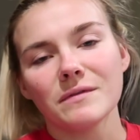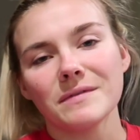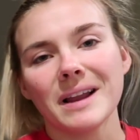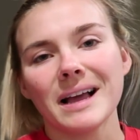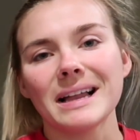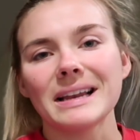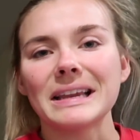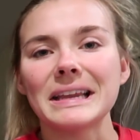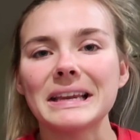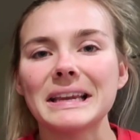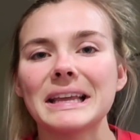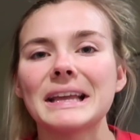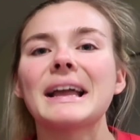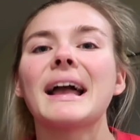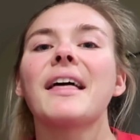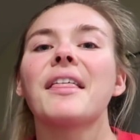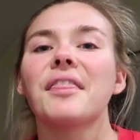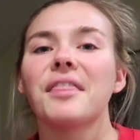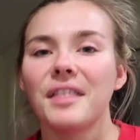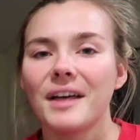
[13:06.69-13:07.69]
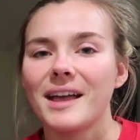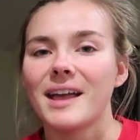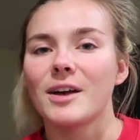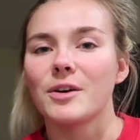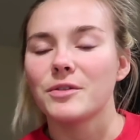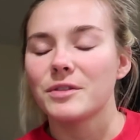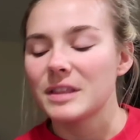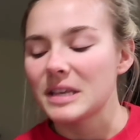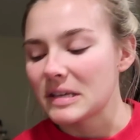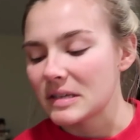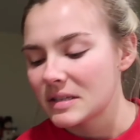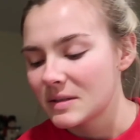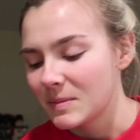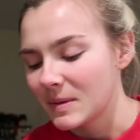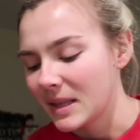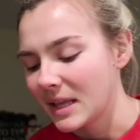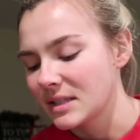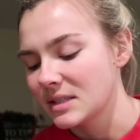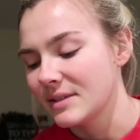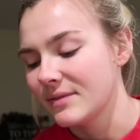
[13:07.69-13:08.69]
of not eating the healthiest,
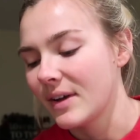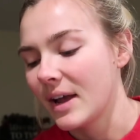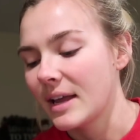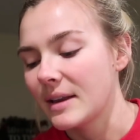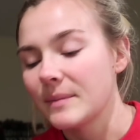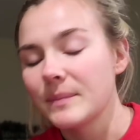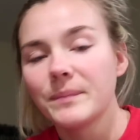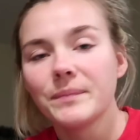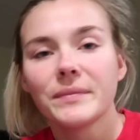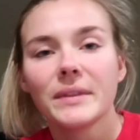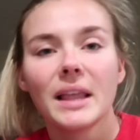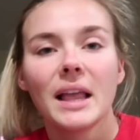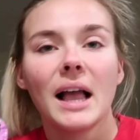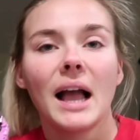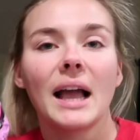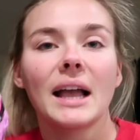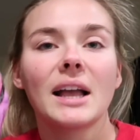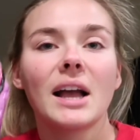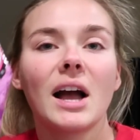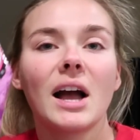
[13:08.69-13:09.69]
but that's fine. I